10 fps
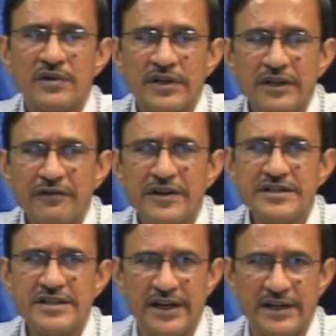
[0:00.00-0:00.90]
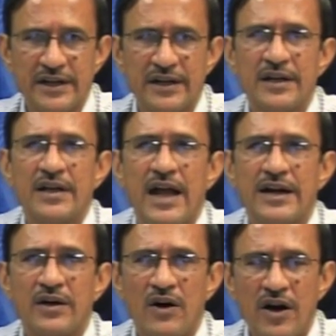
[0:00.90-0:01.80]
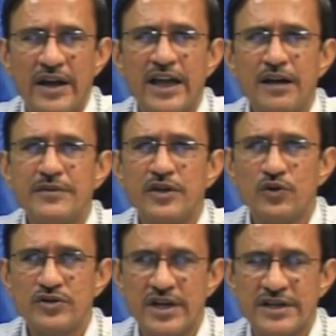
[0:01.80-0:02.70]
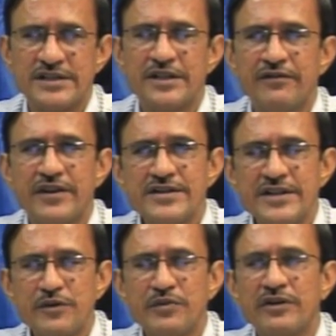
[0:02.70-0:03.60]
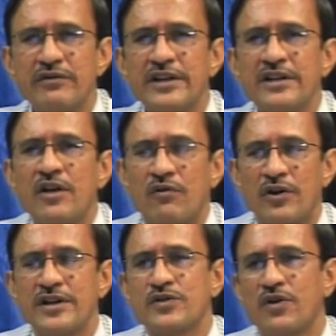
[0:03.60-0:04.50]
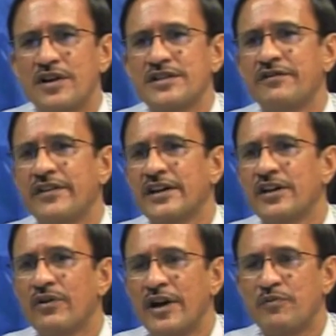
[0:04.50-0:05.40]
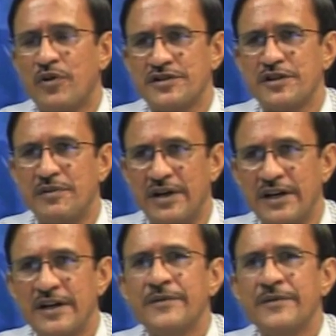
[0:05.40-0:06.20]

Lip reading: differentiate and or help the users differentiate between what is cost effective and possible,